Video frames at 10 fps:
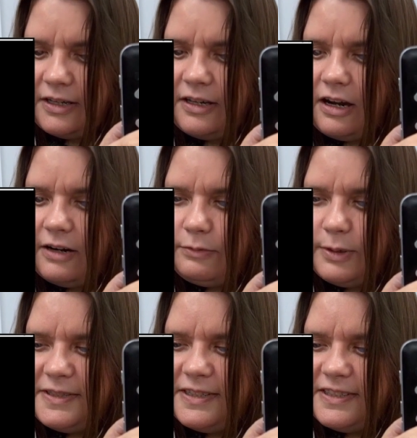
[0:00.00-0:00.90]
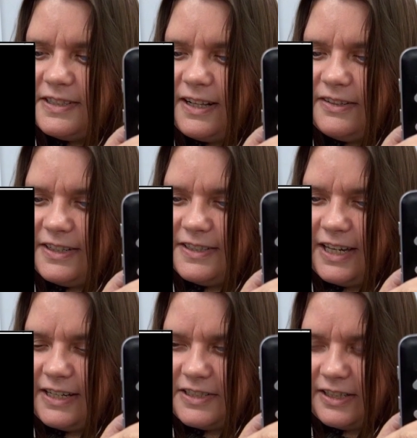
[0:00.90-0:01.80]
Our voice installer is
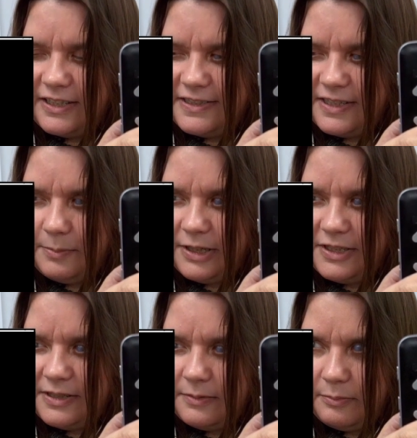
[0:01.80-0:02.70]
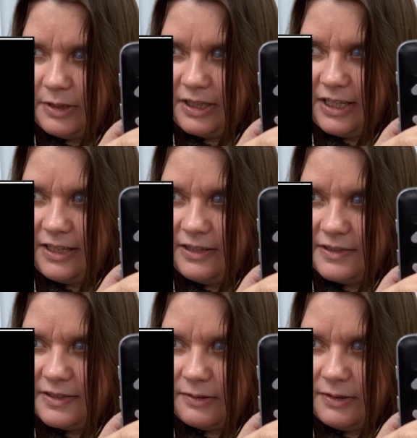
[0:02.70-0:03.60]
actually separate, but again, this
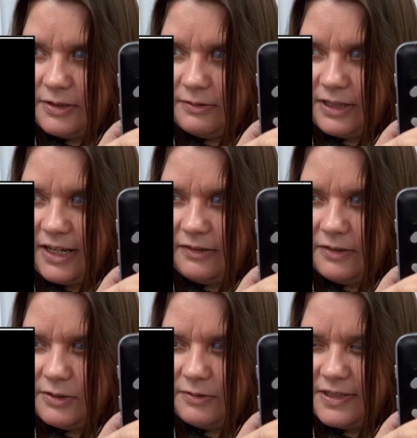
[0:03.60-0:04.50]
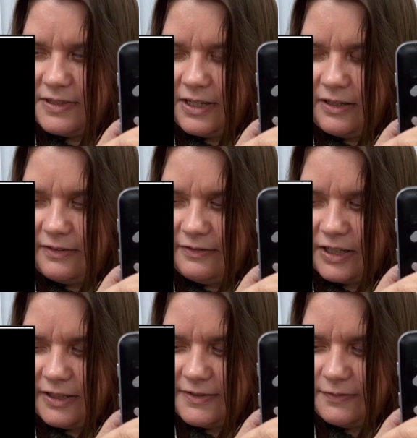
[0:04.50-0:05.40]
is going to allow you to install
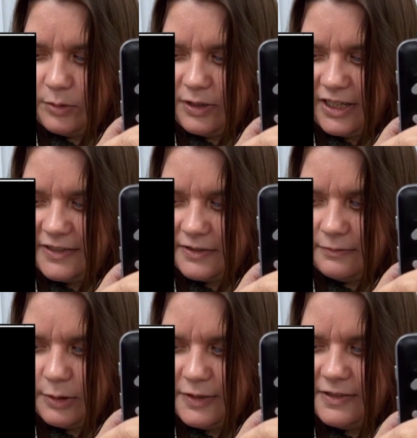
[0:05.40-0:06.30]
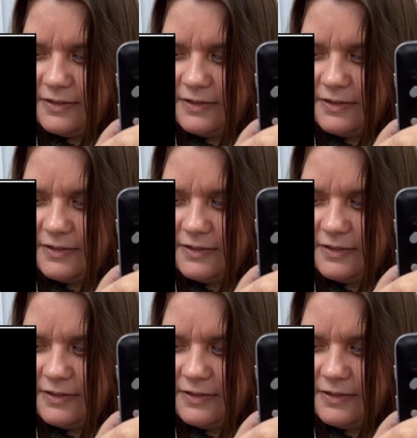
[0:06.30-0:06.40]
various vocalizer voices.